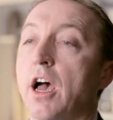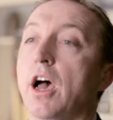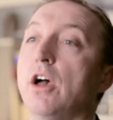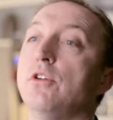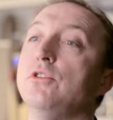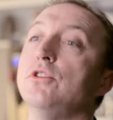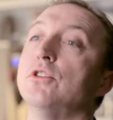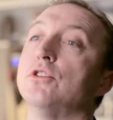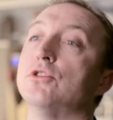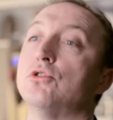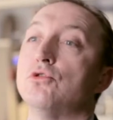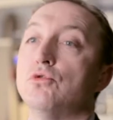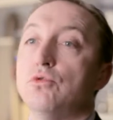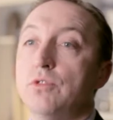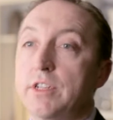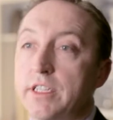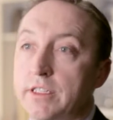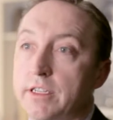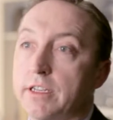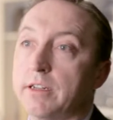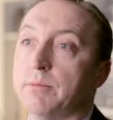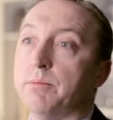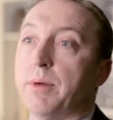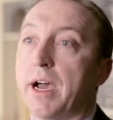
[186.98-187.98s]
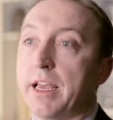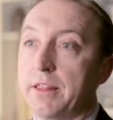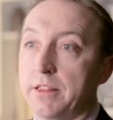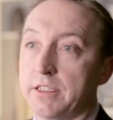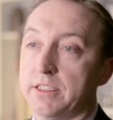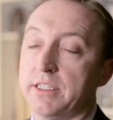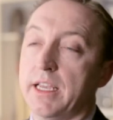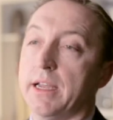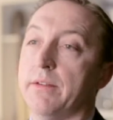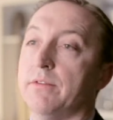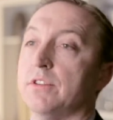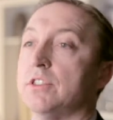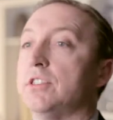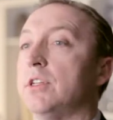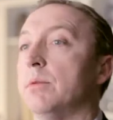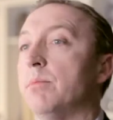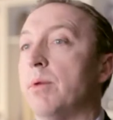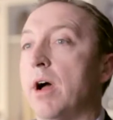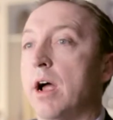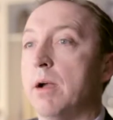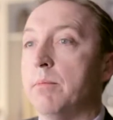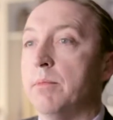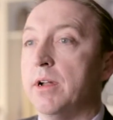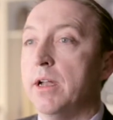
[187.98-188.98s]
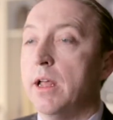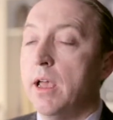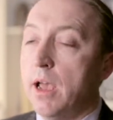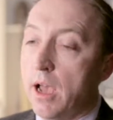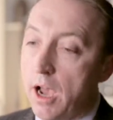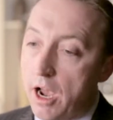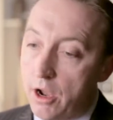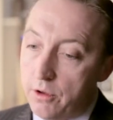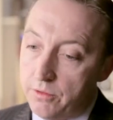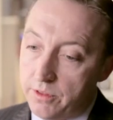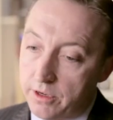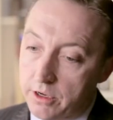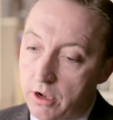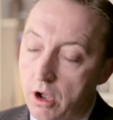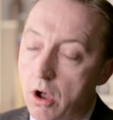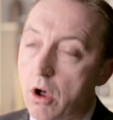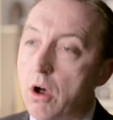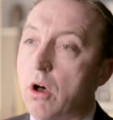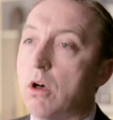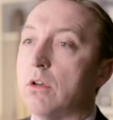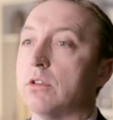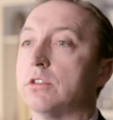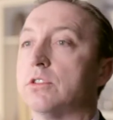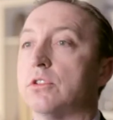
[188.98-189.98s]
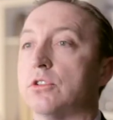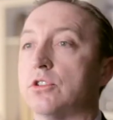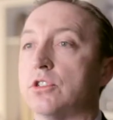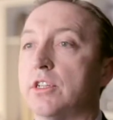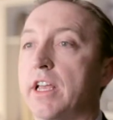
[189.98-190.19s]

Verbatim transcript: how you're treated by the service department, how the calls are